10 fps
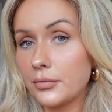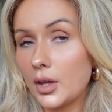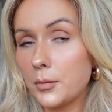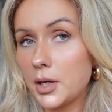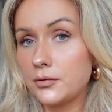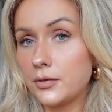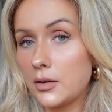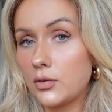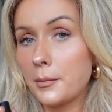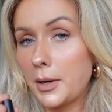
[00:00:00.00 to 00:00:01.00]
are my
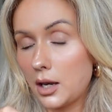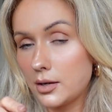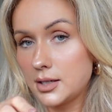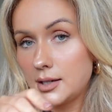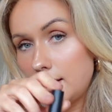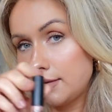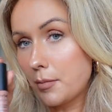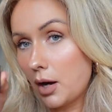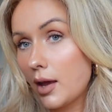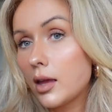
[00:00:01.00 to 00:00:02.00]
favorite, but London is
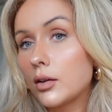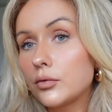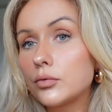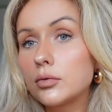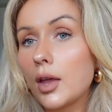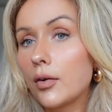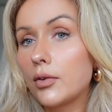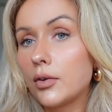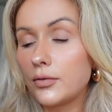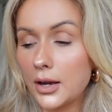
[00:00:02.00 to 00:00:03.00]
my
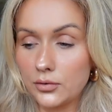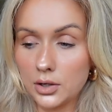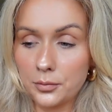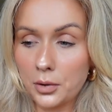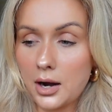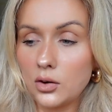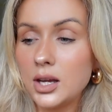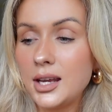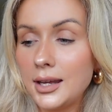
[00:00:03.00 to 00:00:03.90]
definite favorite brown,